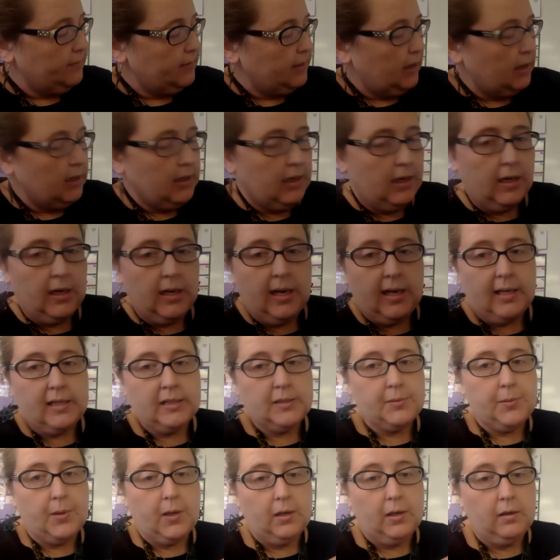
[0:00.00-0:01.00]
Again, a
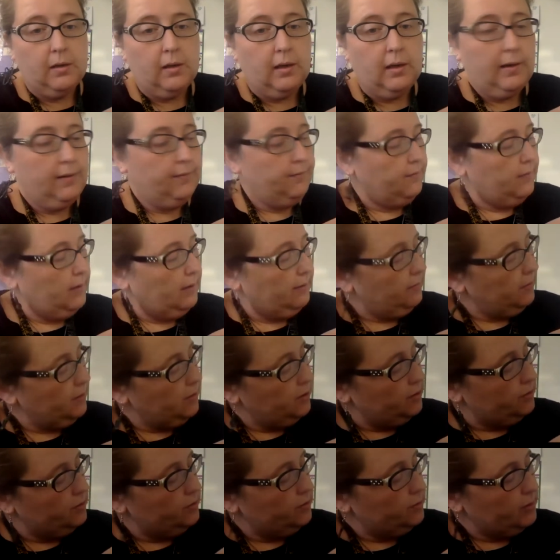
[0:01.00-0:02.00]
gas bottle I've never
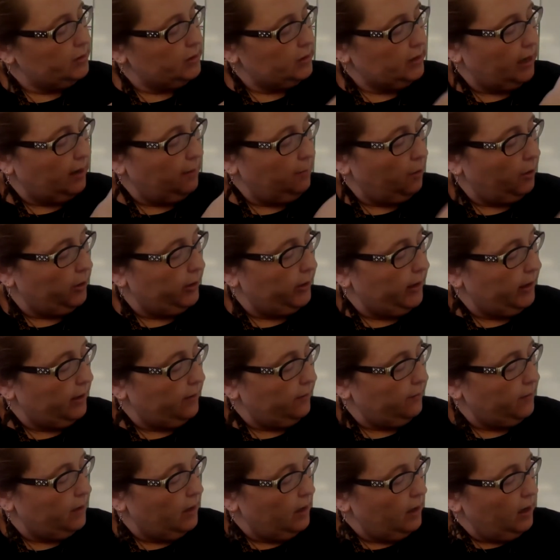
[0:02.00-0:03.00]
used, but just kind of mark it out.
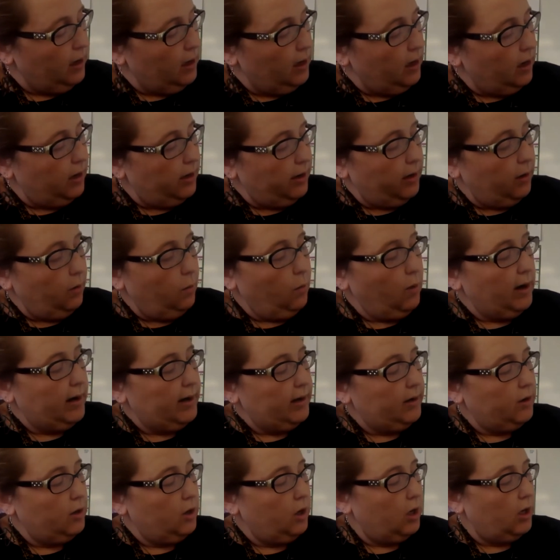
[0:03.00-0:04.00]
All right, a
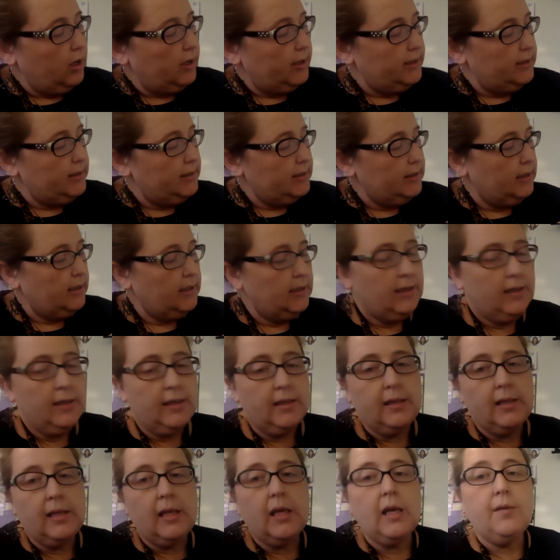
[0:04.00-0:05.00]
wire gauze.
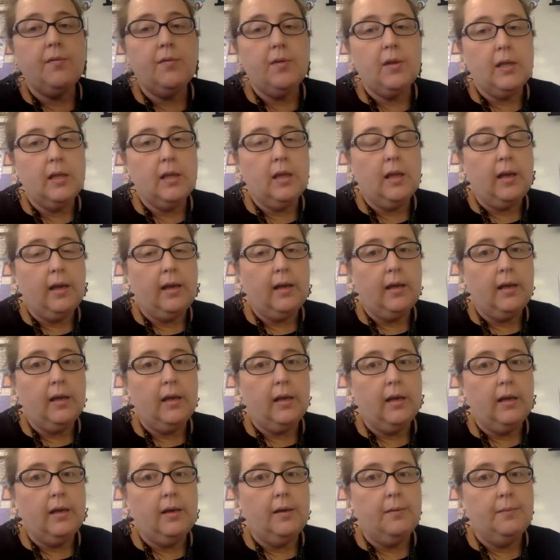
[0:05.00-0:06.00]
Think of it like
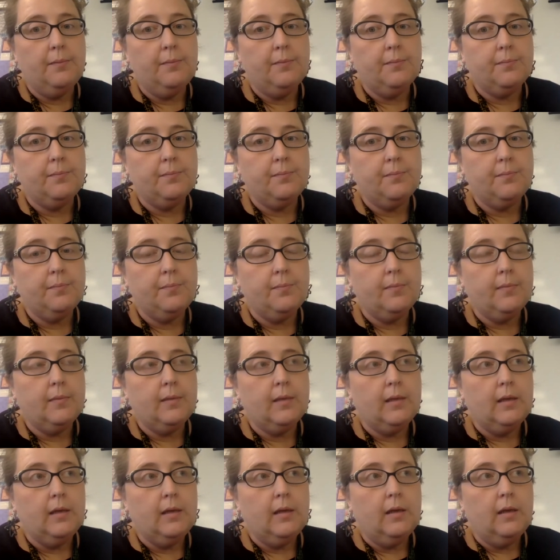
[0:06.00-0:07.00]
oven
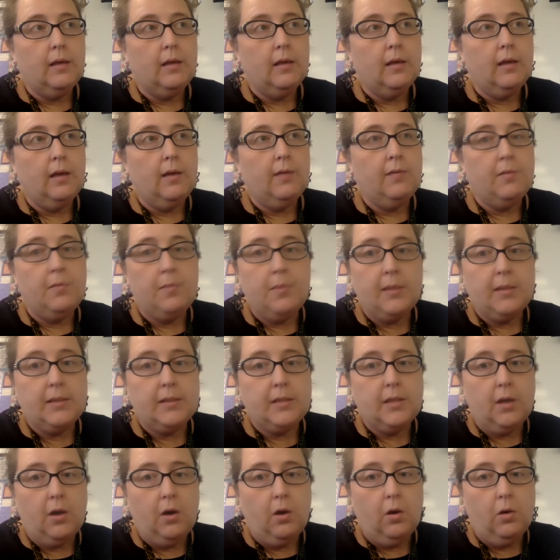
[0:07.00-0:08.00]
mitts
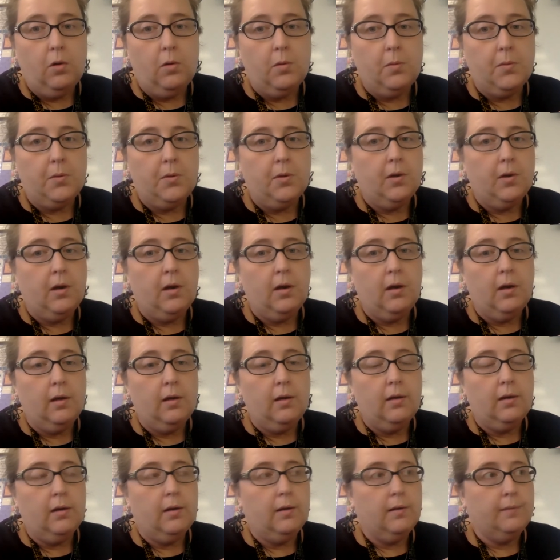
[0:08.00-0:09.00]
at home, or
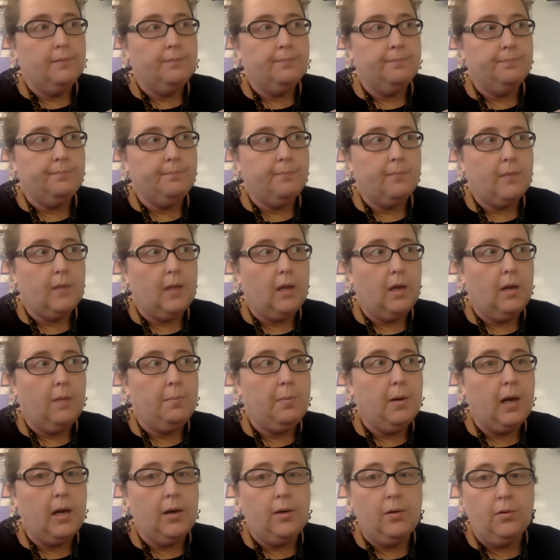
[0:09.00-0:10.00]
a
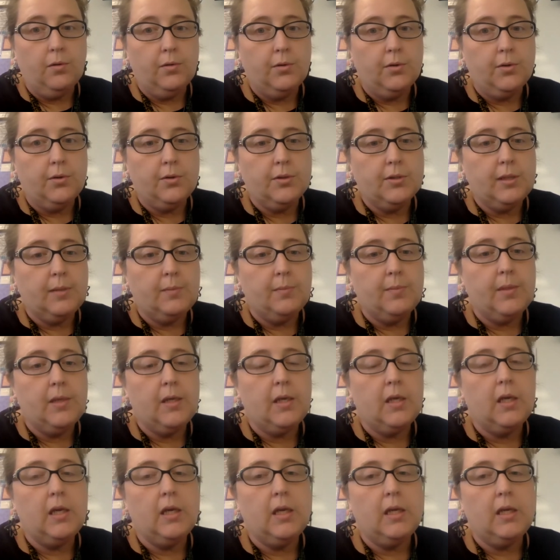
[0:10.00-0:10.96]
pot holder or something.